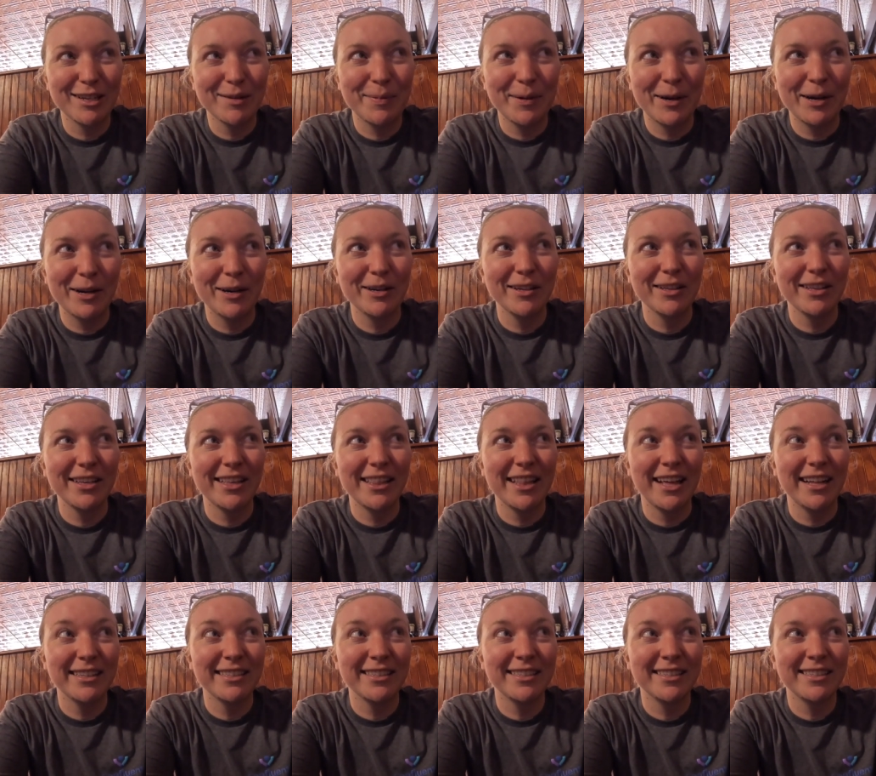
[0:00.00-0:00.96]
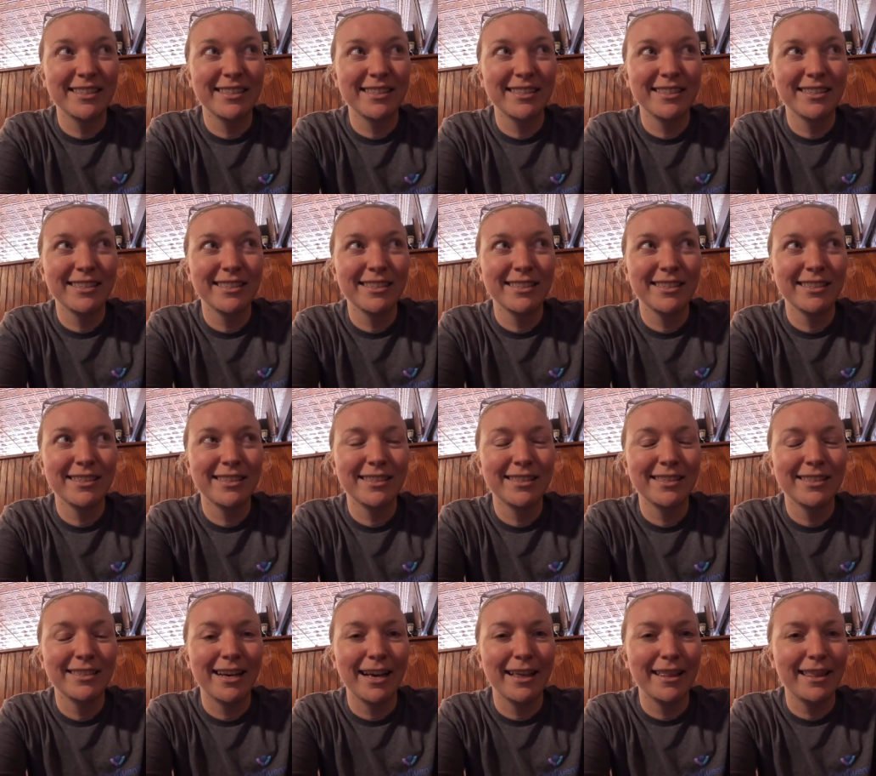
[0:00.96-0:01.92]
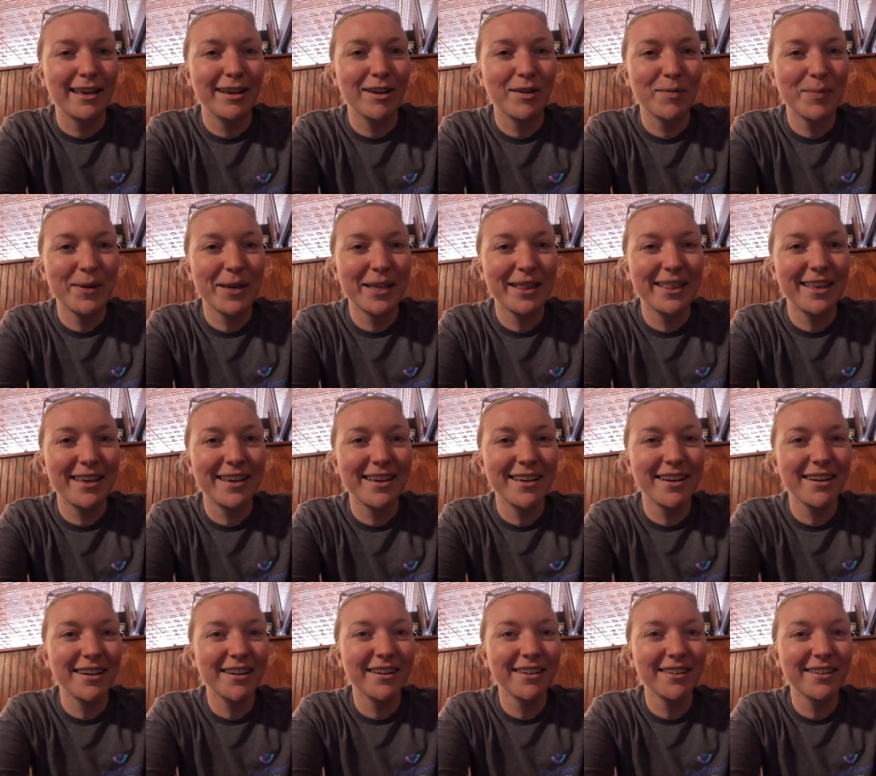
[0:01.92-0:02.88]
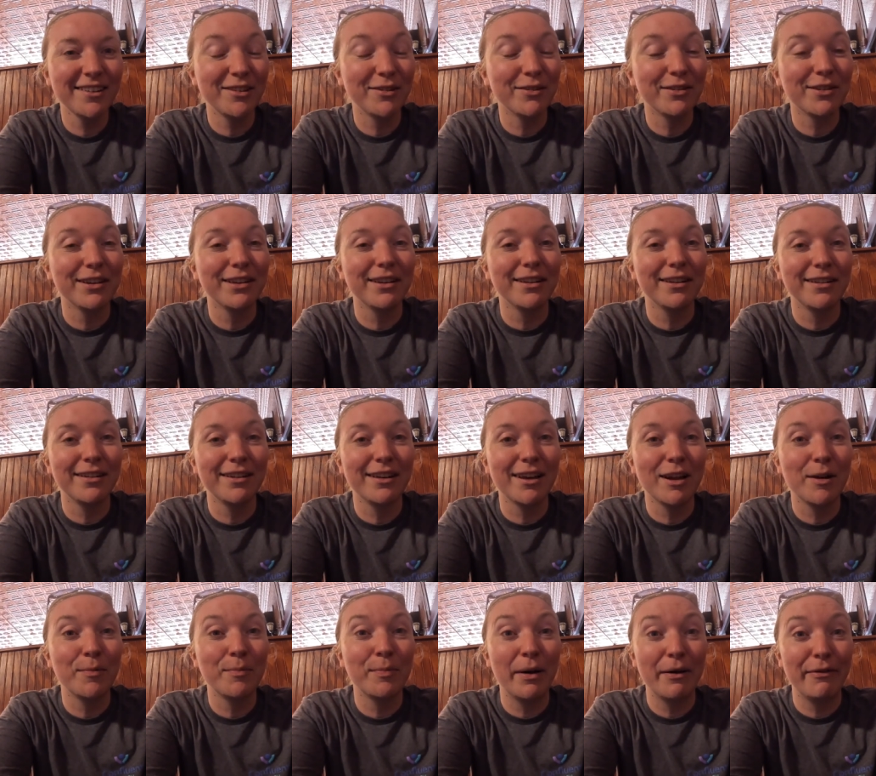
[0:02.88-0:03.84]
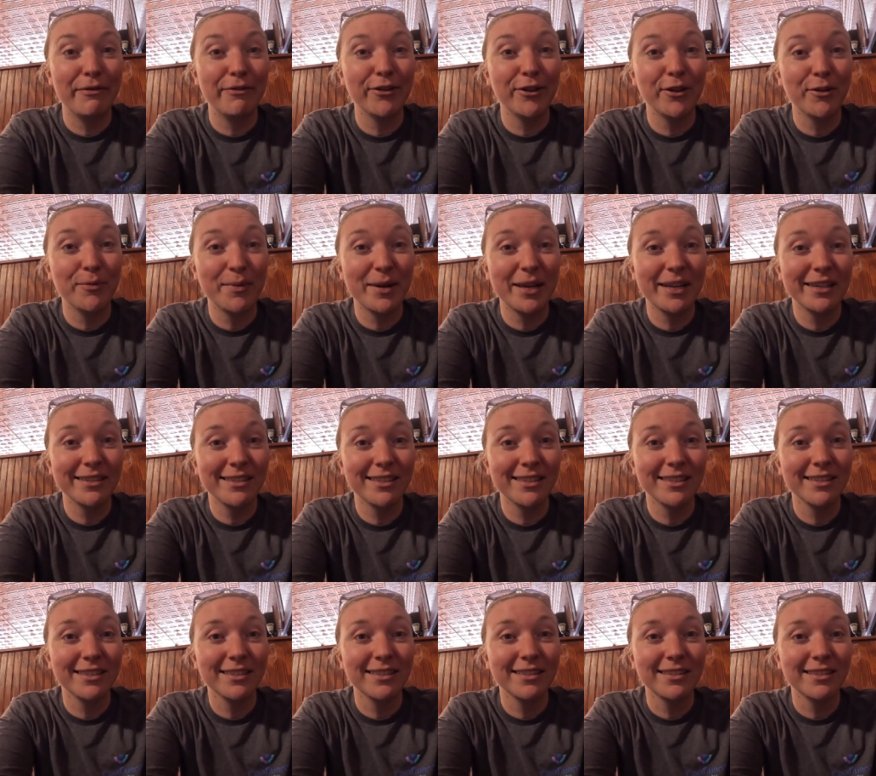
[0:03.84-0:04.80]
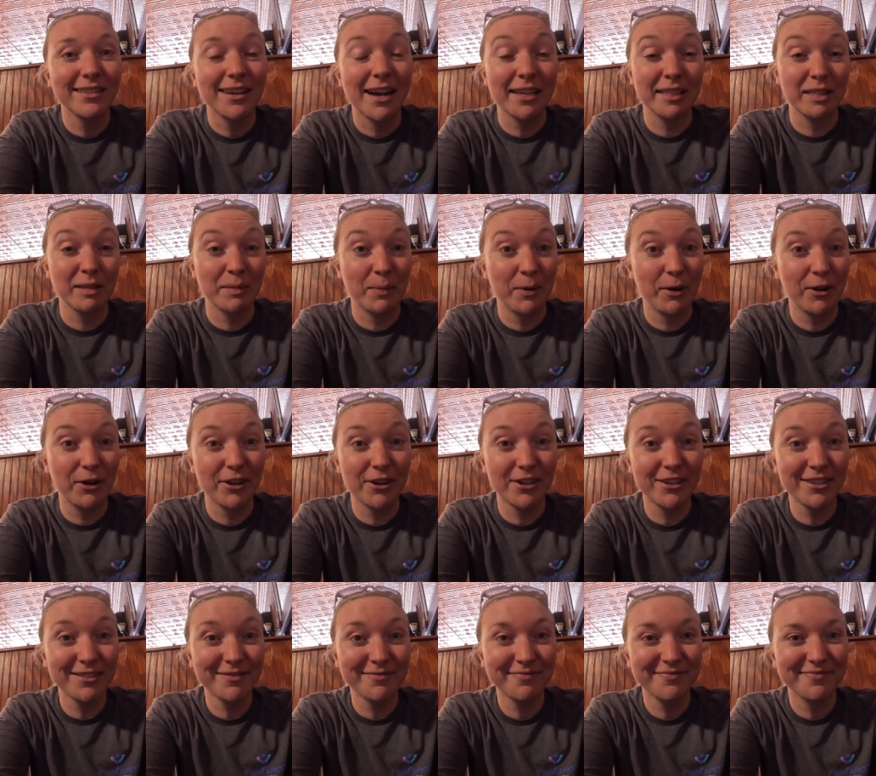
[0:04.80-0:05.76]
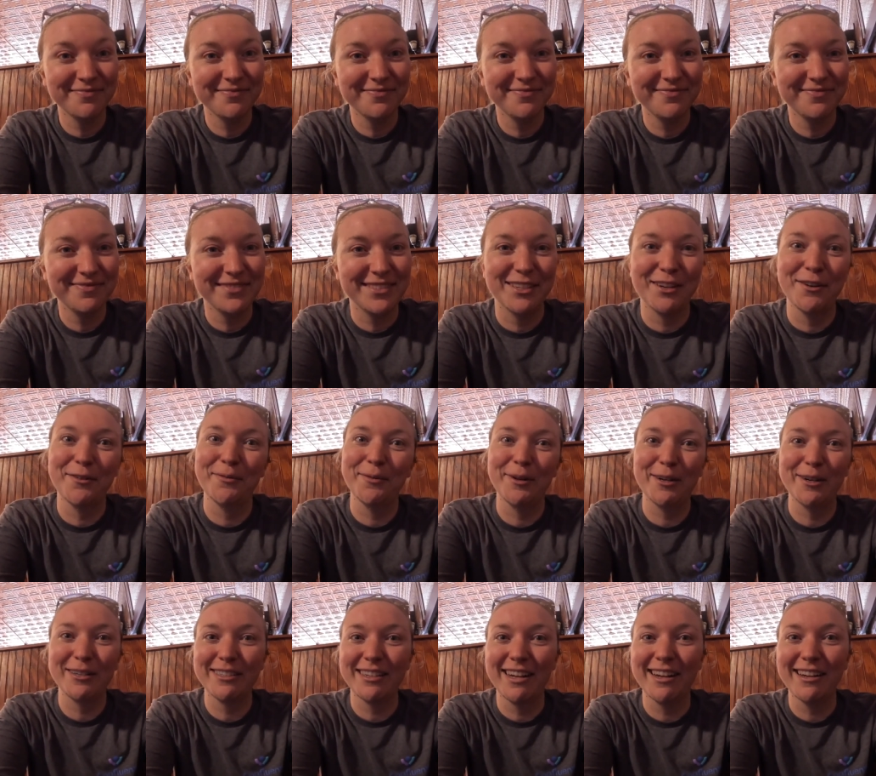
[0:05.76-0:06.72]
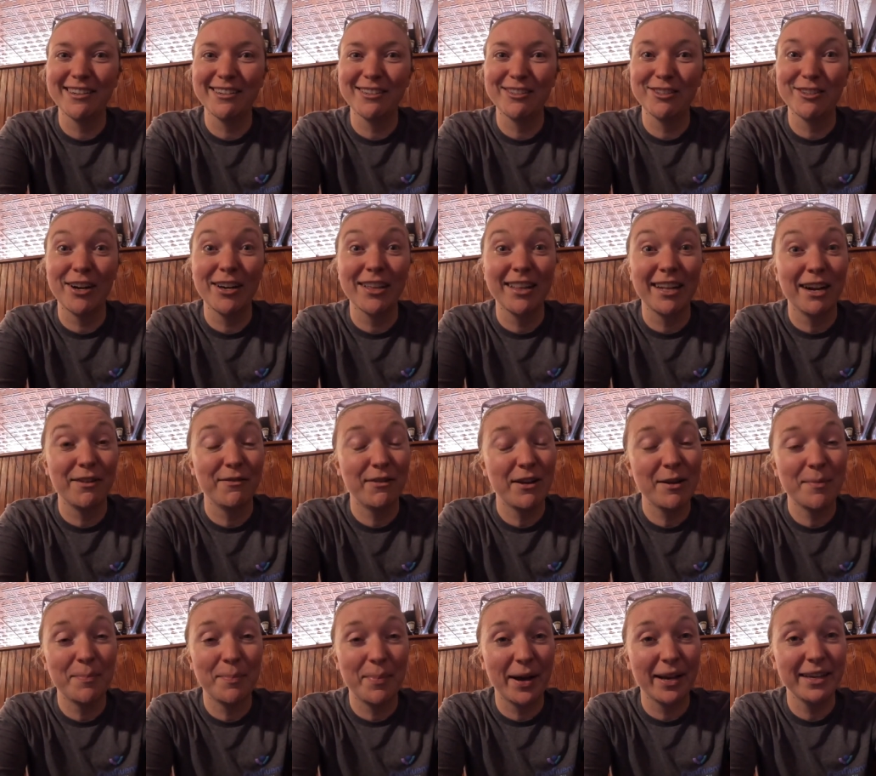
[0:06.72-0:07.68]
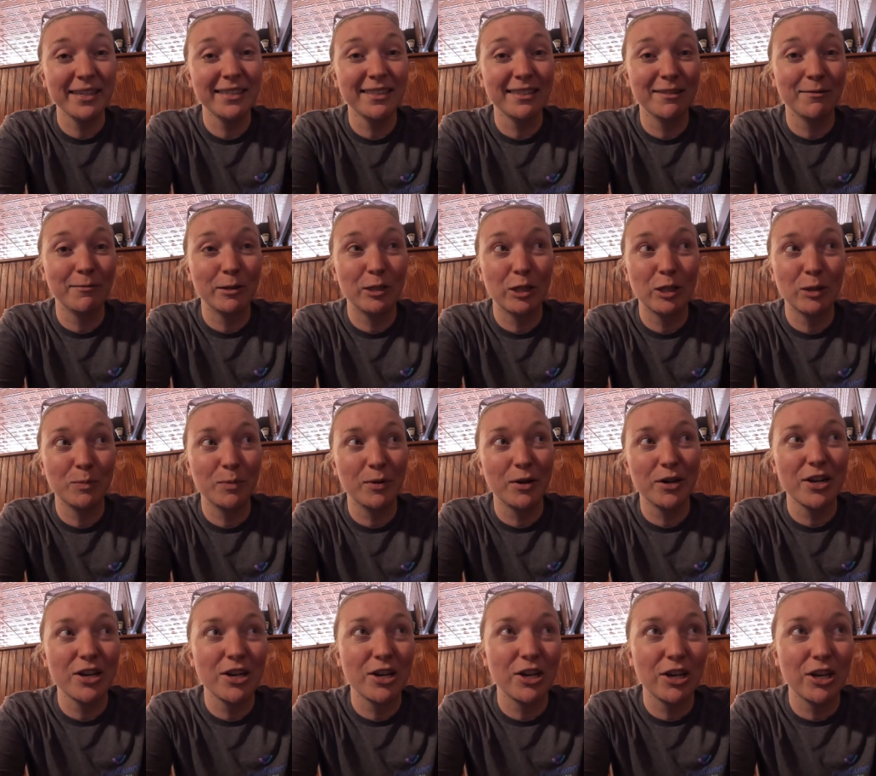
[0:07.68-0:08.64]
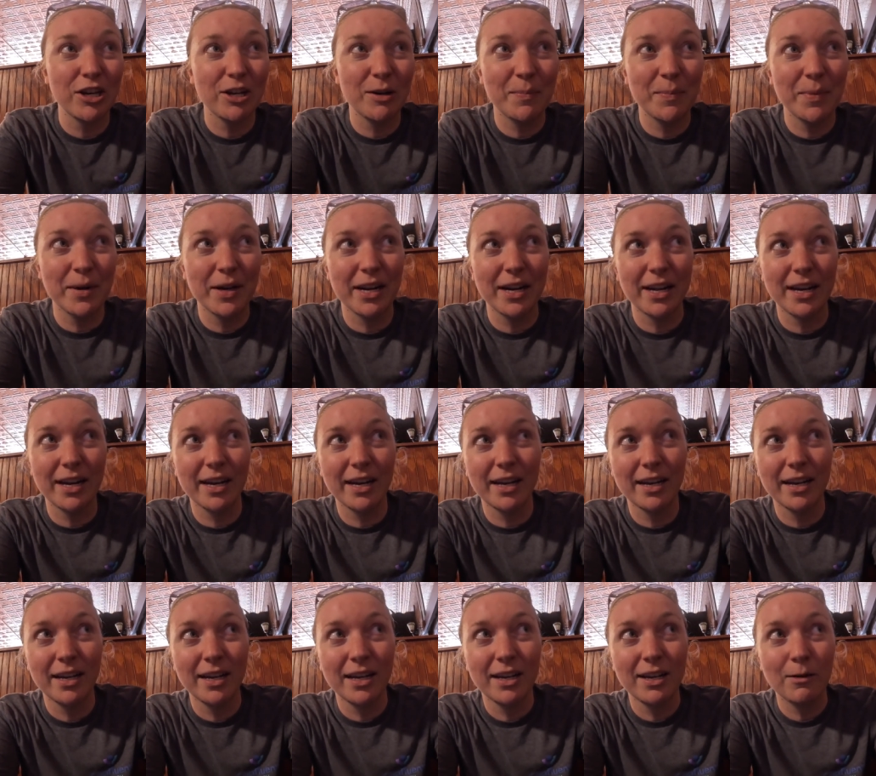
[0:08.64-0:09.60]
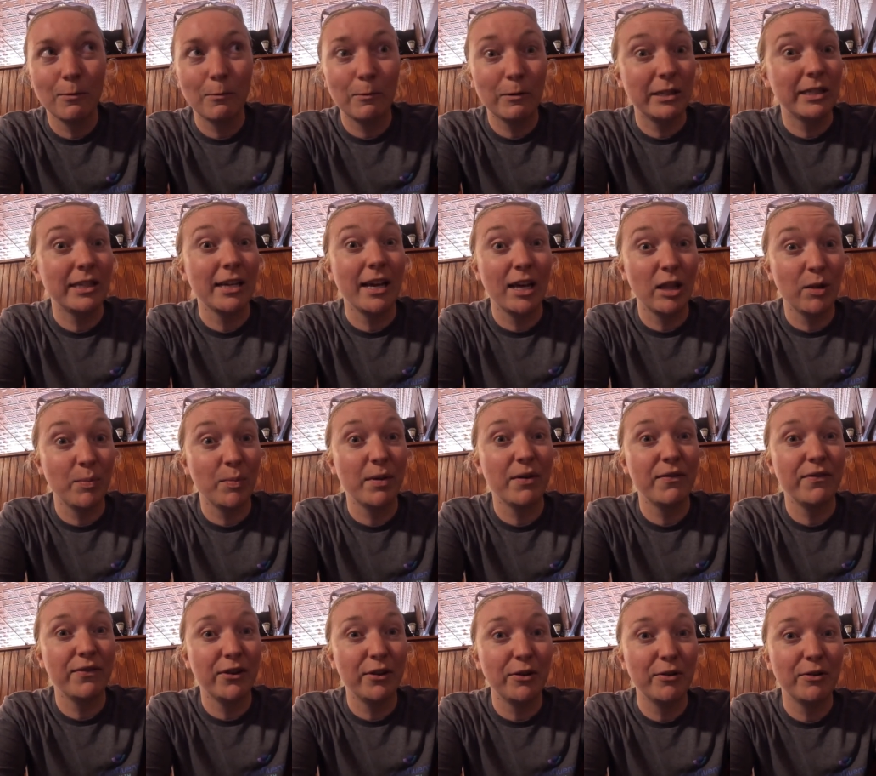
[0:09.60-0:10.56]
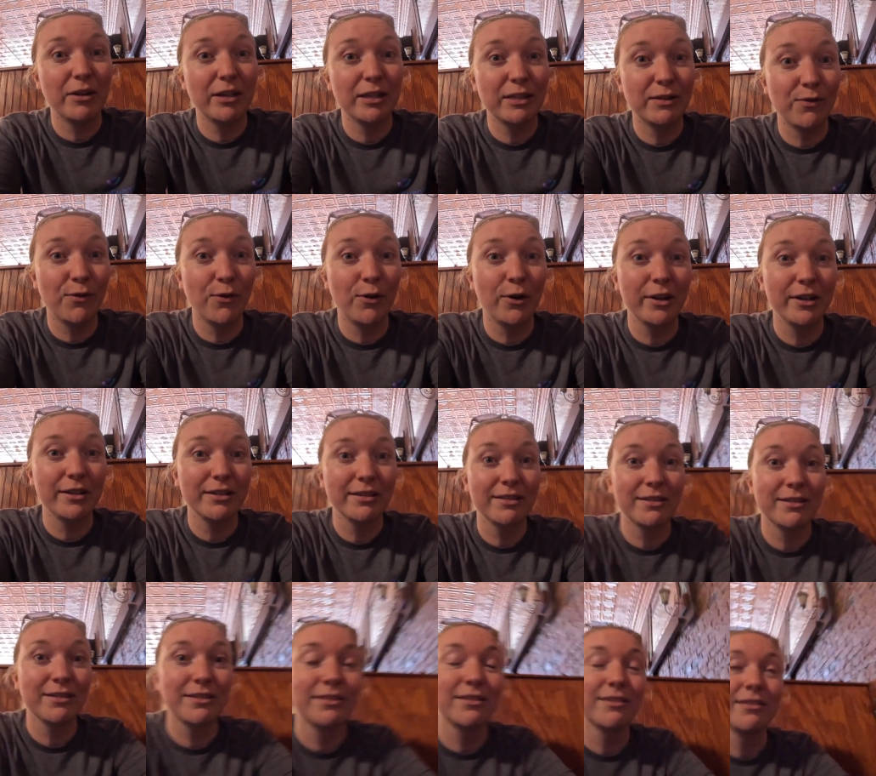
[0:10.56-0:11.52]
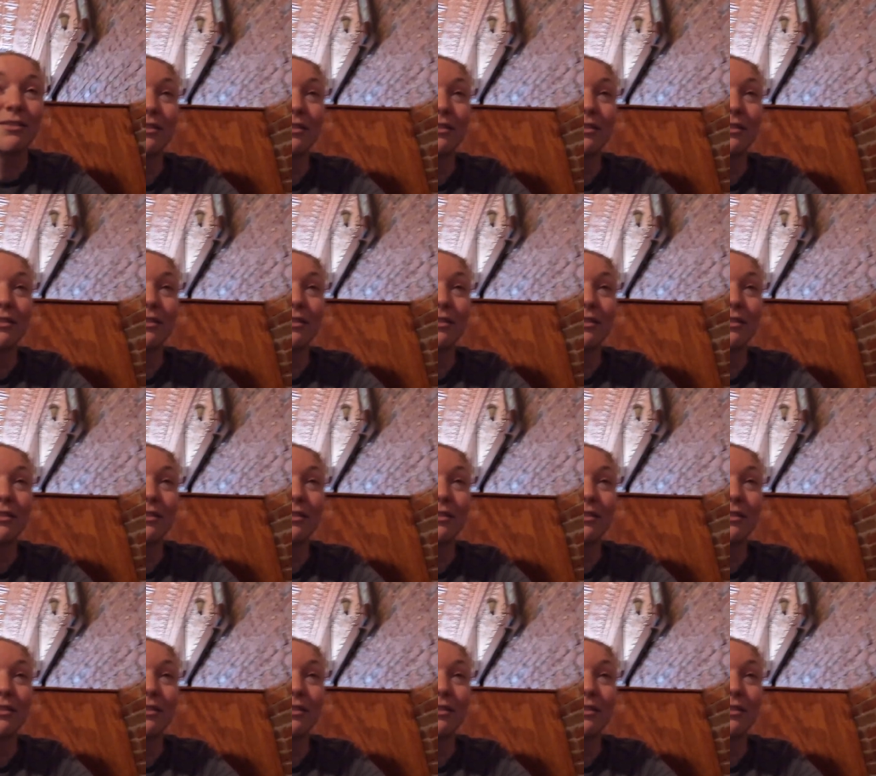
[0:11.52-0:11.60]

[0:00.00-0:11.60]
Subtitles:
Apparently that's, I think, a big thing here. You can get buffalo meat as a burger, so we're excited to try that. I've had bison, which is pretty good, but we'll see how the buffalo does for us.